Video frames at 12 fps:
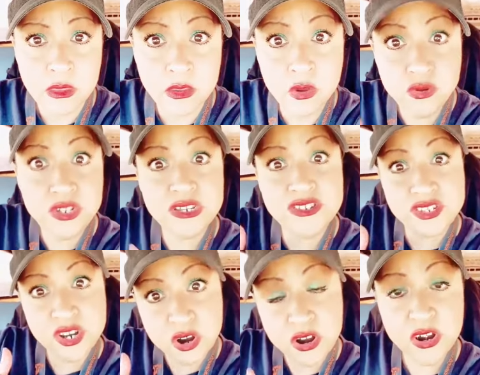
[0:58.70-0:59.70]
you
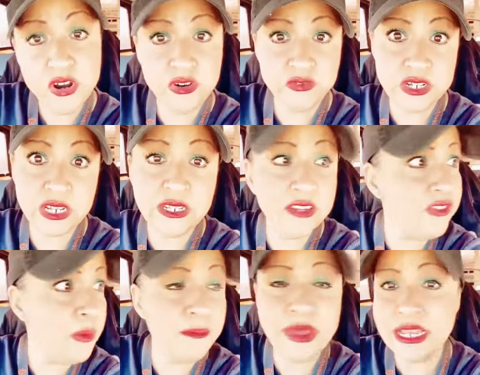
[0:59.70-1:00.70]
deserve to live
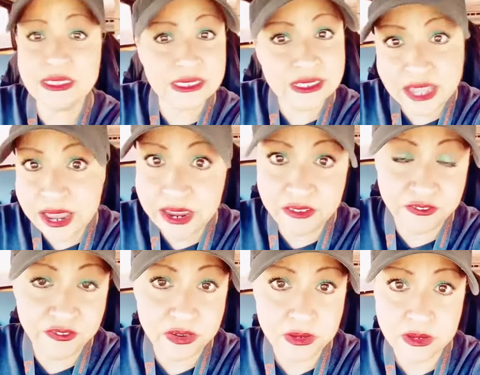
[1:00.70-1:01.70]
the best
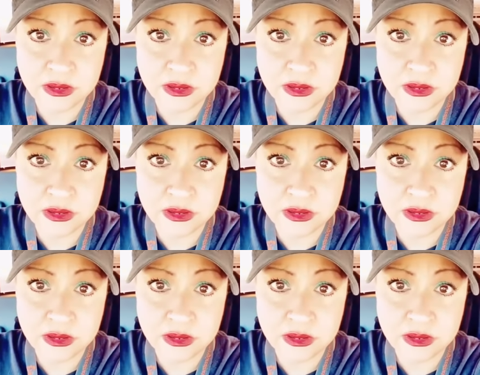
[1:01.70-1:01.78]
life.